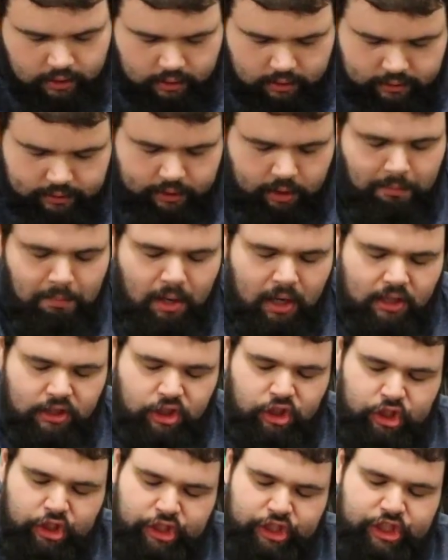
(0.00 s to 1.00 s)
So much
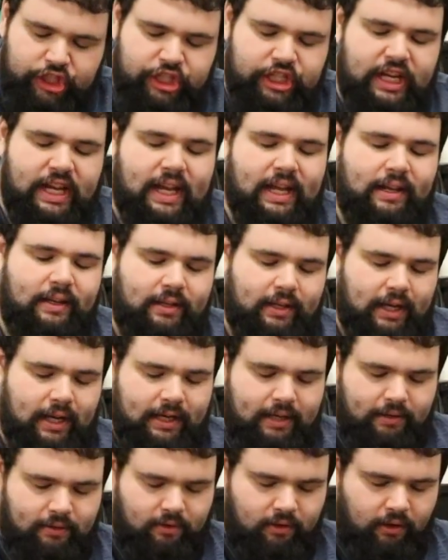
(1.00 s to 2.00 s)
shit. I
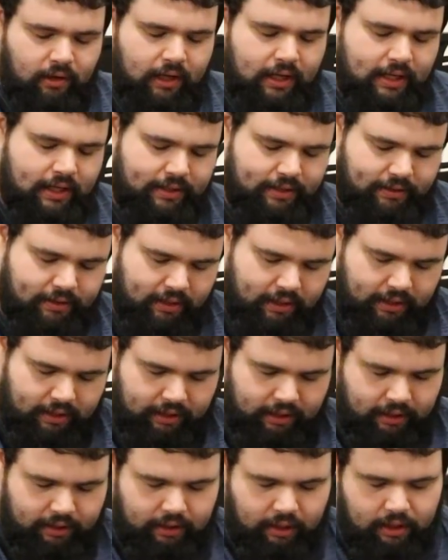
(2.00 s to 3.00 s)
didn't realize,
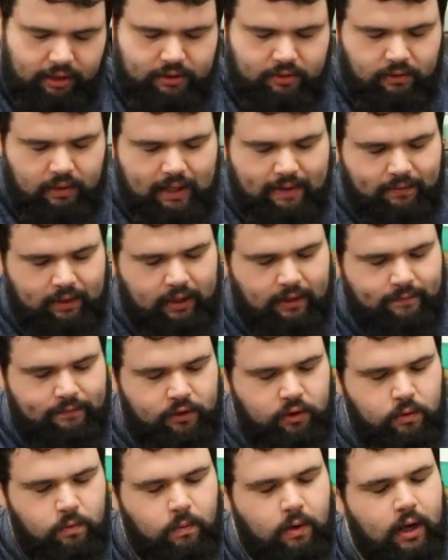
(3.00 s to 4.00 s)
like, I thought I was gonna have like a
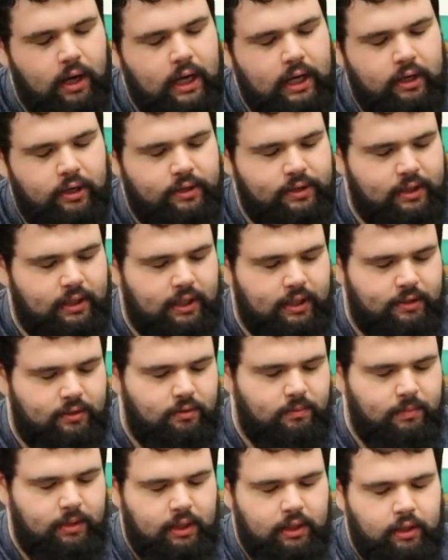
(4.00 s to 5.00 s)
few wires and that was
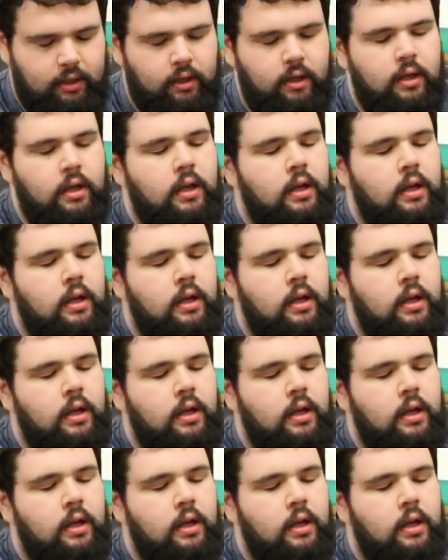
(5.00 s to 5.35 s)
gonna be it.